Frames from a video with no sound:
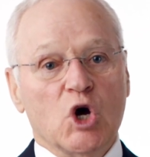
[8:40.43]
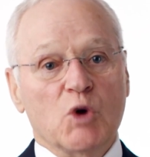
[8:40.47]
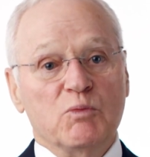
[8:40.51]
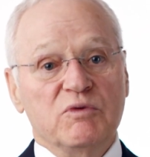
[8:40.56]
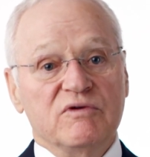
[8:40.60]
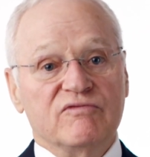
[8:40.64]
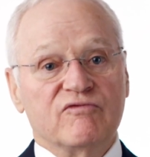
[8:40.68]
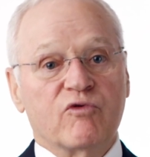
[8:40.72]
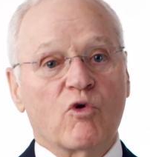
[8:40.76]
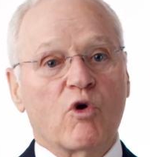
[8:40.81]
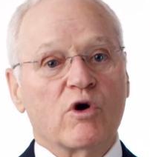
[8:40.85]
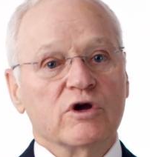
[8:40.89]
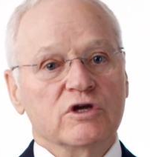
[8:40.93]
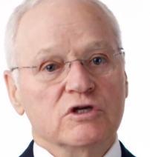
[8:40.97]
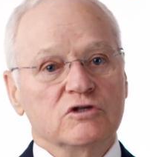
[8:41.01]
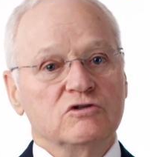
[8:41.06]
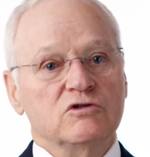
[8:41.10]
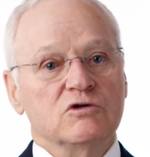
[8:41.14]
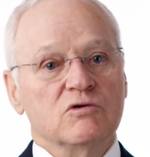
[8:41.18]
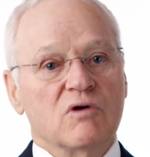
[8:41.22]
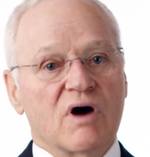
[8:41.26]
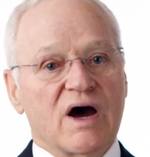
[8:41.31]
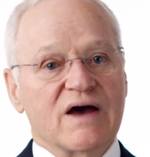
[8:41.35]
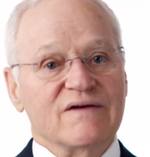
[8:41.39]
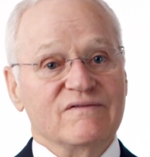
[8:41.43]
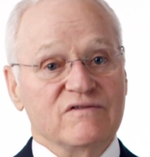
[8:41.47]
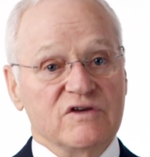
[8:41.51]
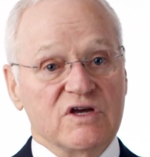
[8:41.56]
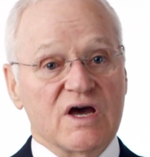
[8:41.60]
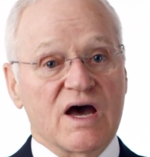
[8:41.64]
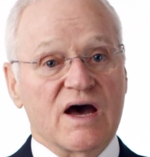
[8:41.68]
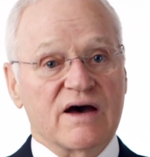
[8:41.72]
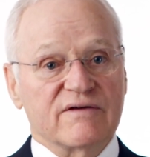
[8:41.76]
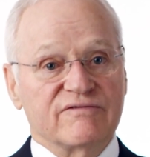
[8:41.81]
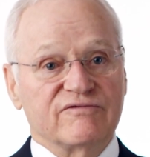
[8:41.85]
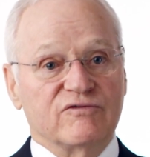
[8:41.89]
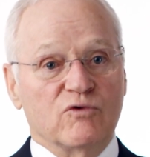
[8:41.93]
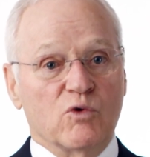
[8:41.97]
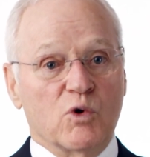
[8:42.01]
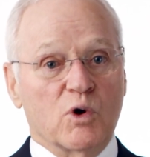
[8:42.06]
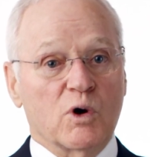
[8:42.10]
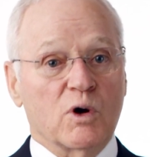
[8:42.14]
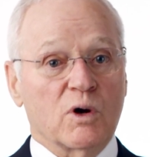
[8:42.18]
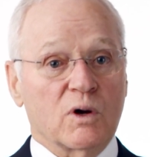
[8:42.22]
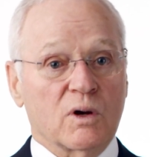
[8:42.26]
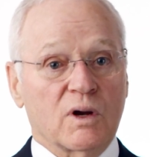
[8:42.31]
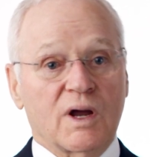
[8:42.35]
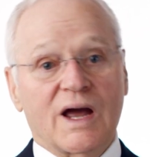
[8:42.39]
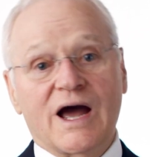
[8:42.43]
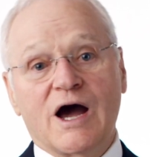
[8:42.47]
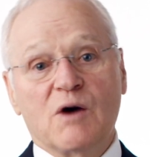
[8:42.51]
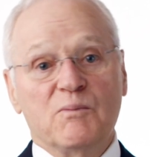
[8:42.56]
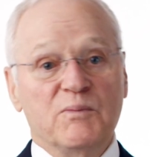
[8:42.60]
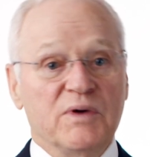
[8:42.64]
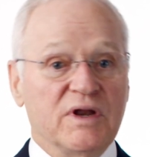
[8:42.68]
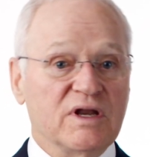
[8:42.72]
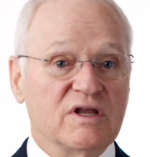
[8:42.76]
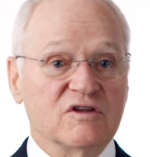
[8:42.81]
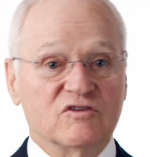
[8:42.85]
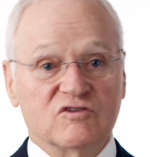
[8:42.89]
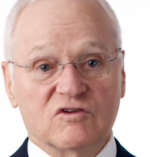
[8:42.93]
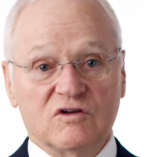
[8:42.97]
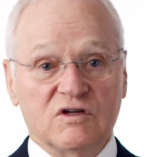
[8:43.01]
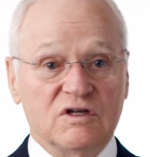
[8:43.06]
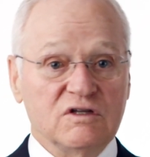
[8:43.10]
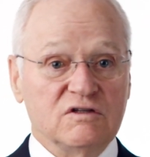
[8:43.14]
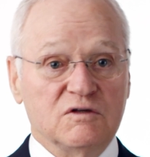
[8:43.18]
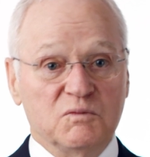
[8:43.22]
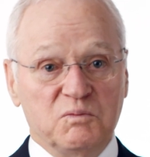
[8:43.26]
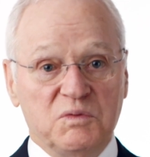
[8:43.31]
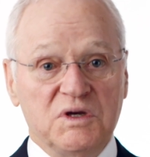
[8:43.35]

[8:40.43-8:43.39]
before you do IVF, or how big does it need to